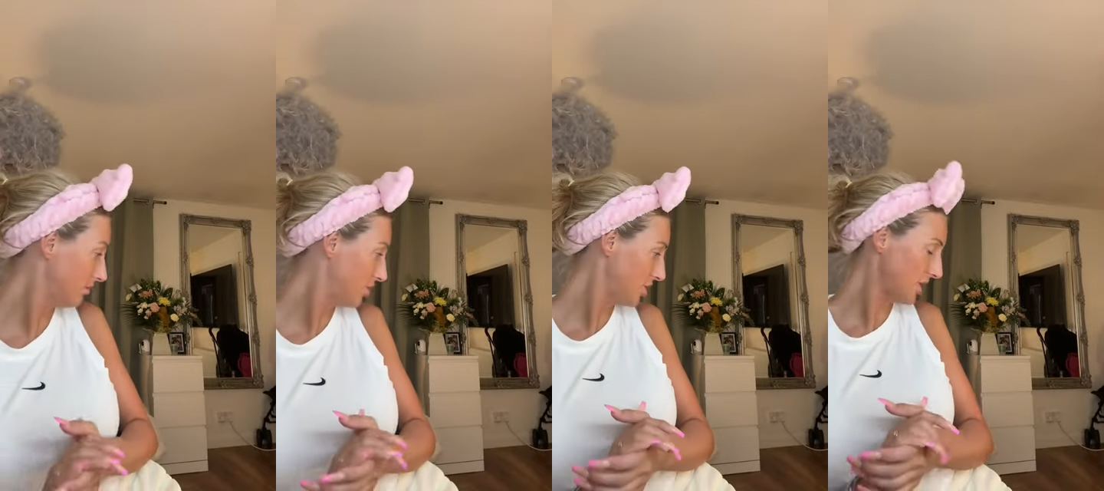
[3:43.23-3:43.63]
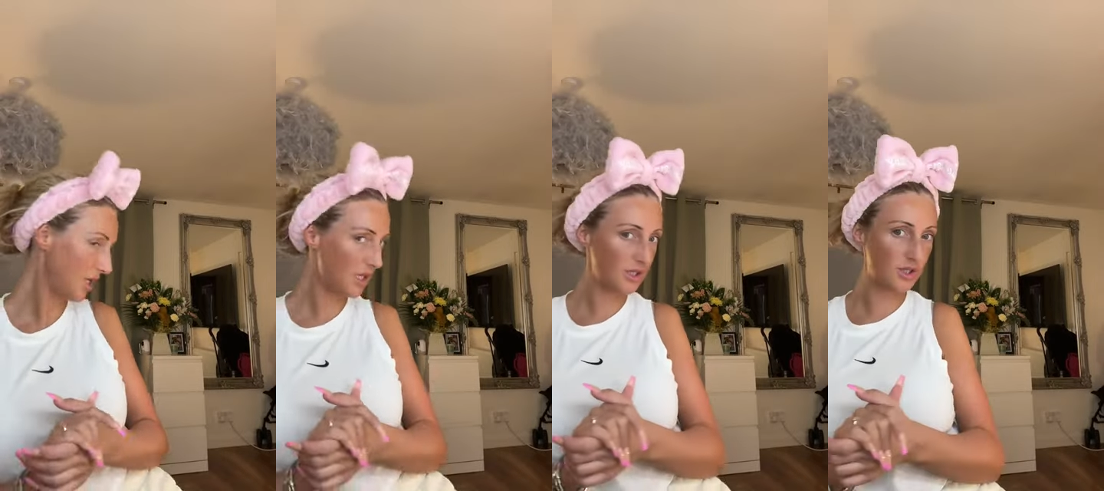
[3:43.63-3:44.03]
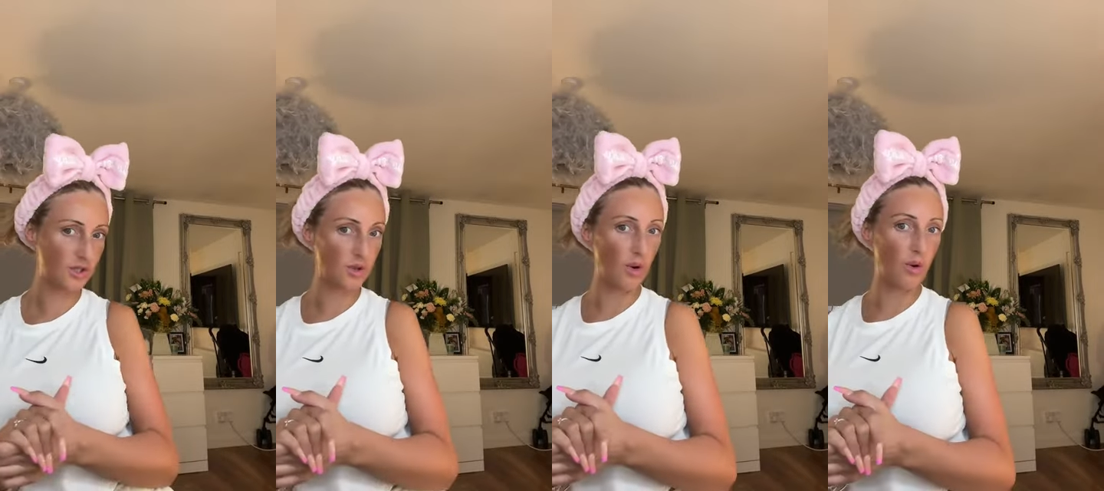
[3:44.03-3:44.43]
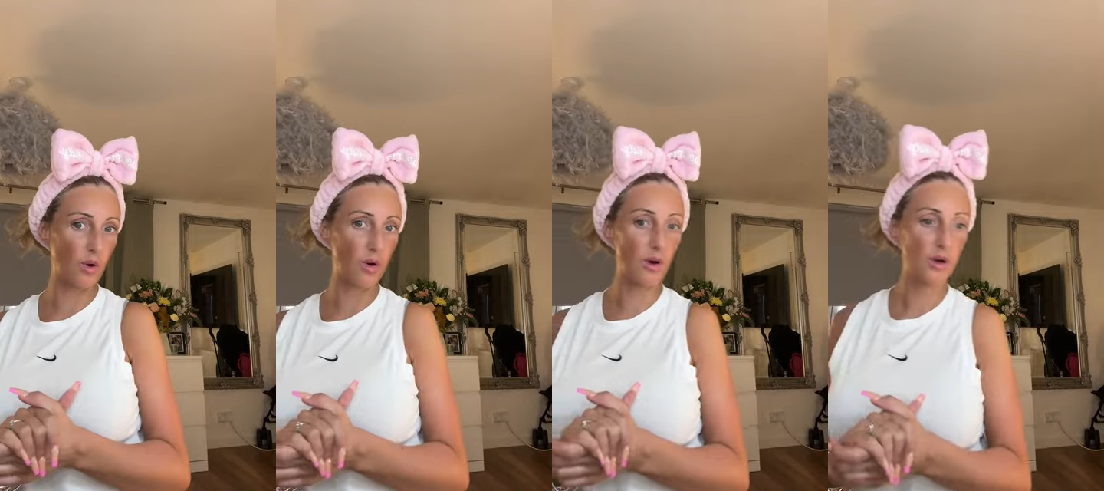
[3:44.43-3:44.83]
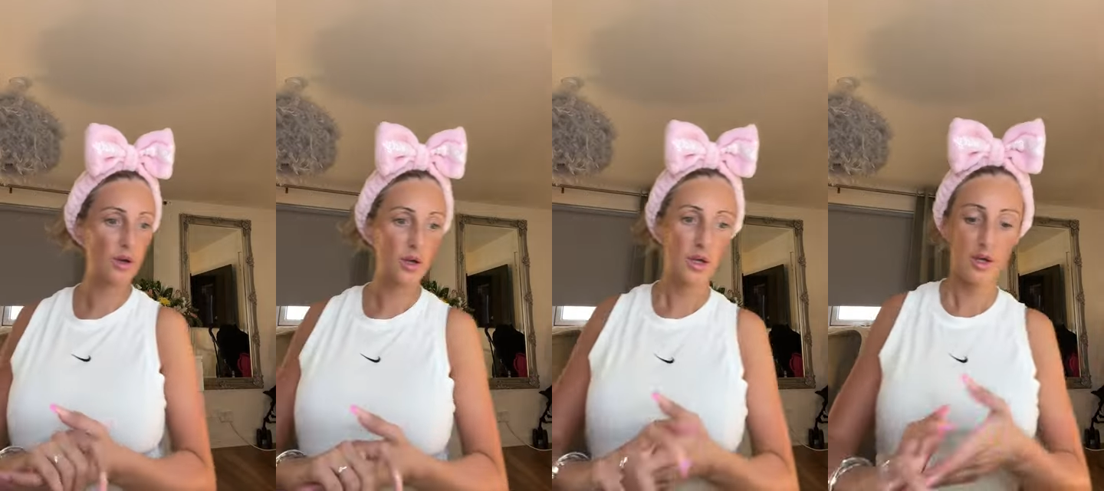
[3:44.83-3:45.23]
Jeez, so.
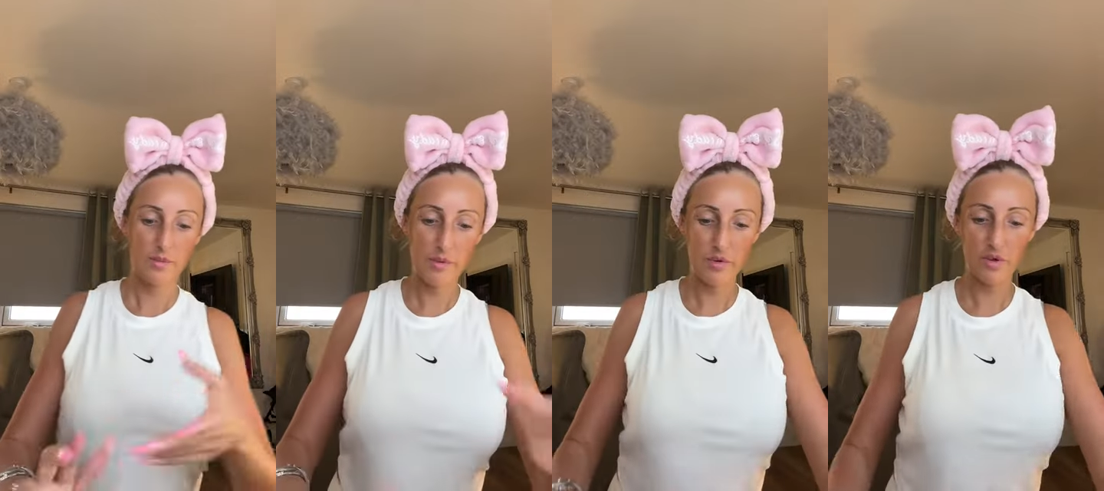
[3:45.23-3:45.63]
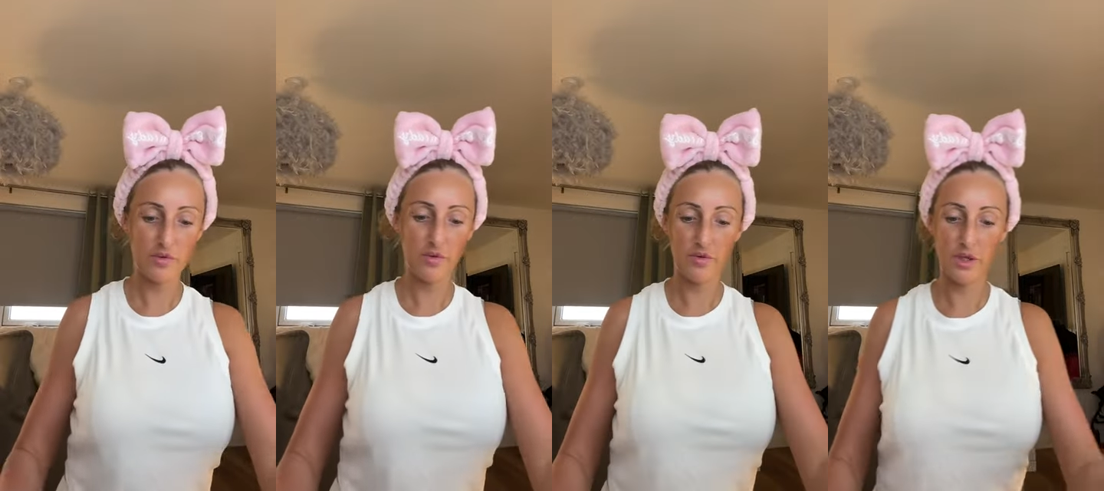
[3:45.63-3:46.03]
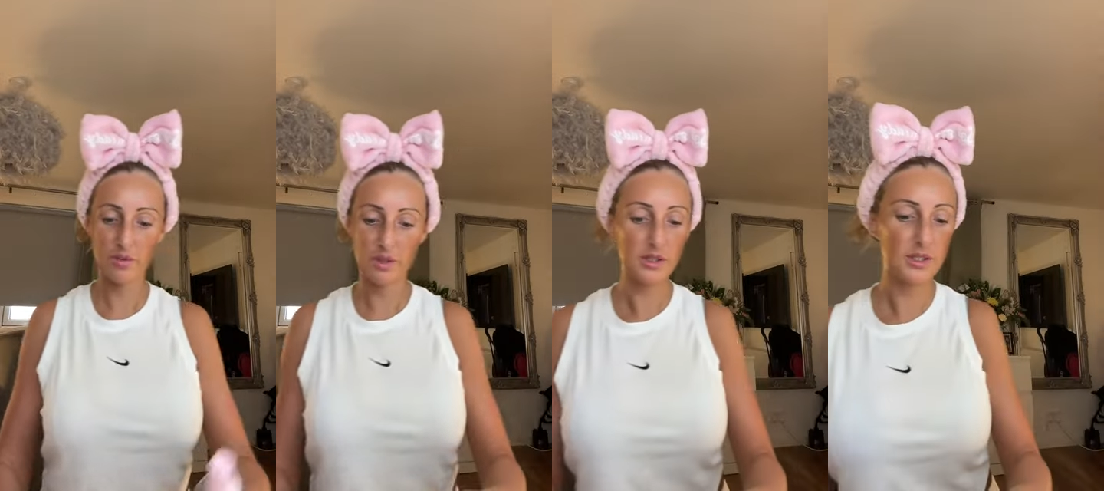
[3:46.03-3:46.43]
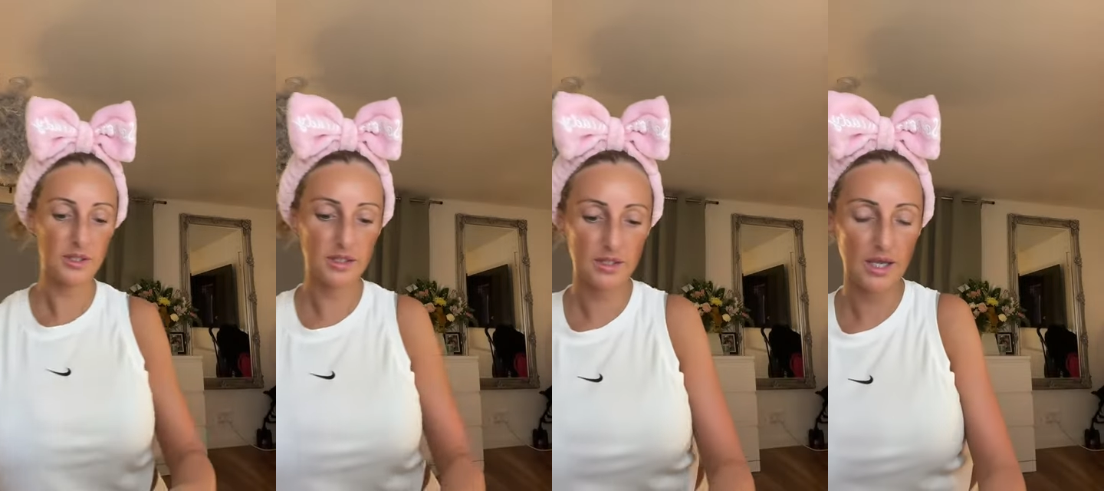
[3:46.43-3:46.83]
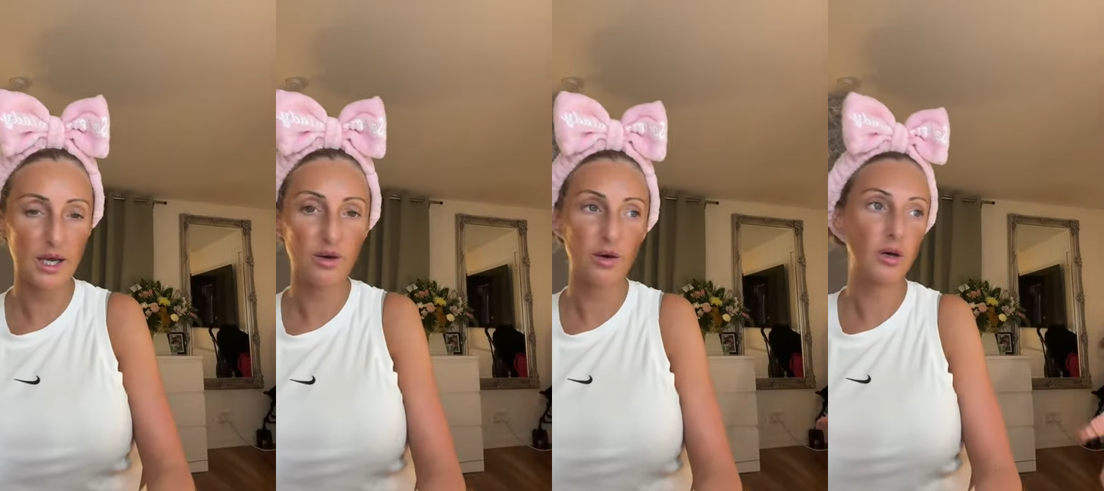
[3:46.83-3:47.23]
My beautiful flowers that
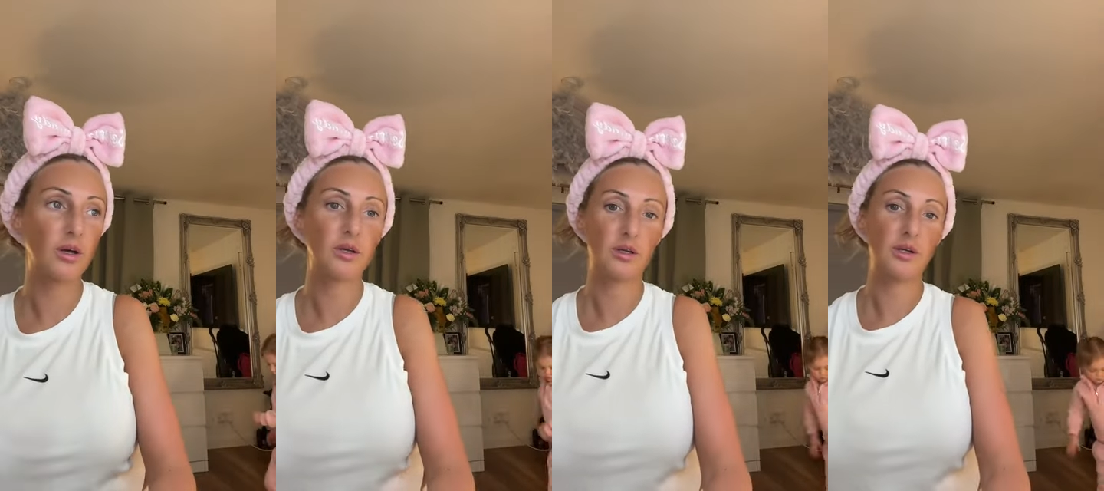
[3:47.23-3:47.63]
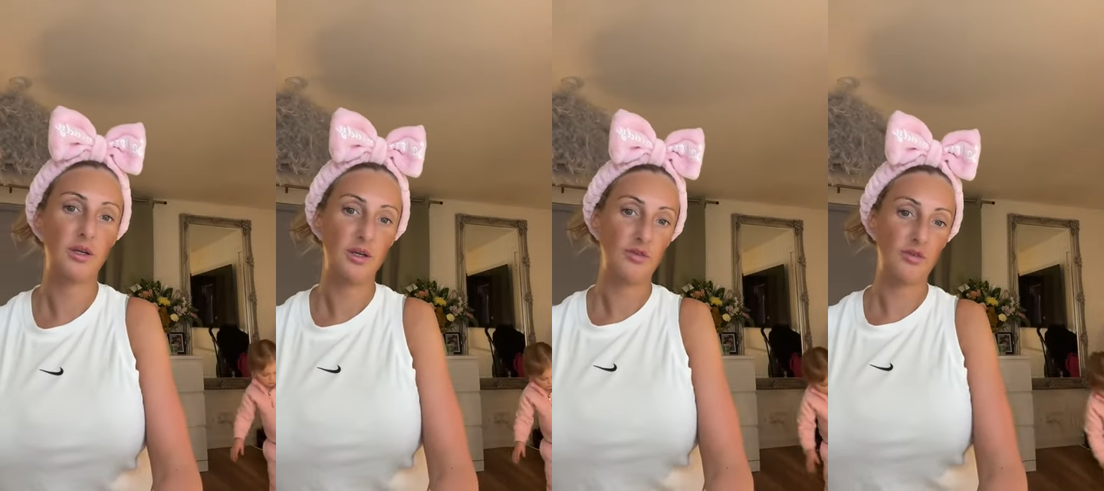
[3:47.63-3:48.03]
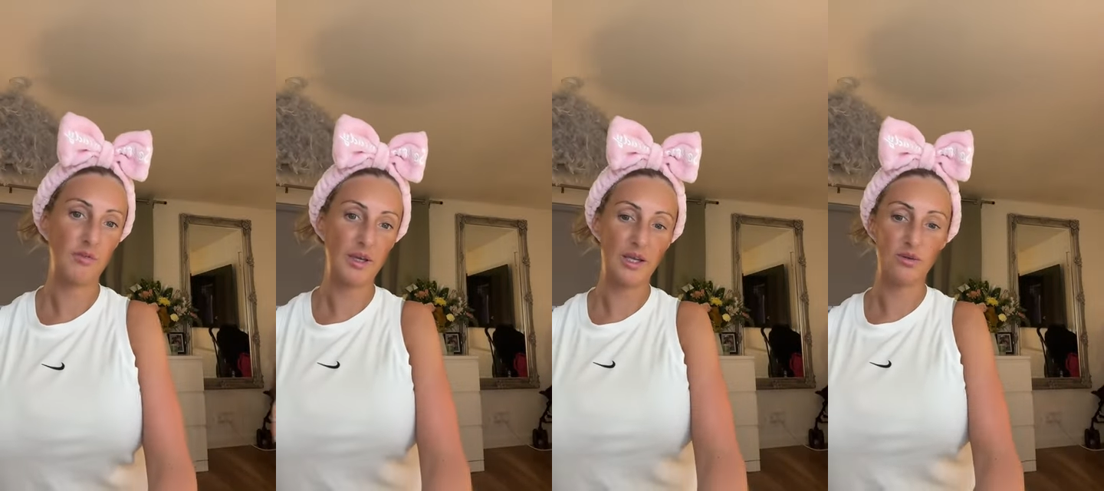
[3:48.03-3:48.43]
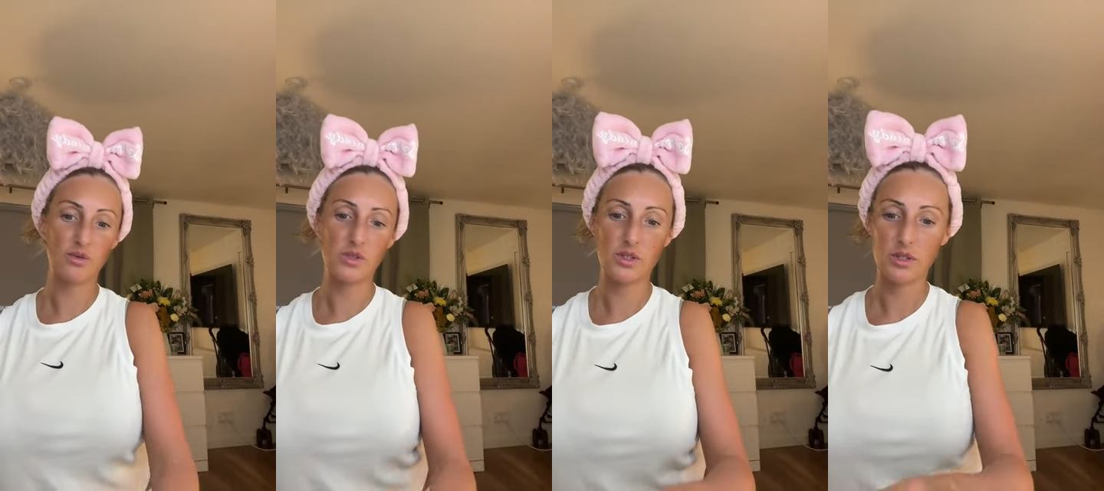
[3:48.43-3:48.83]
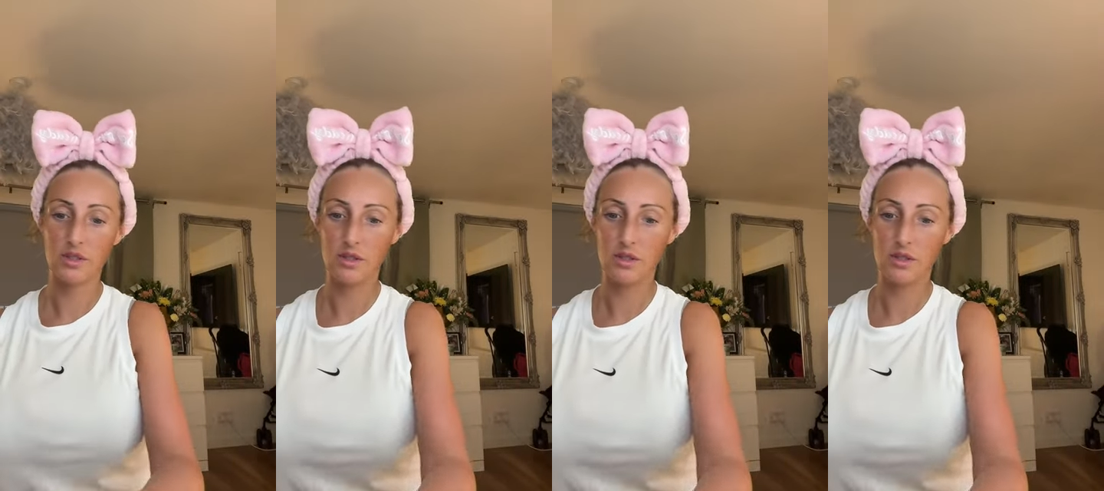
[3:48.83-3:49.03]
I got from my girls.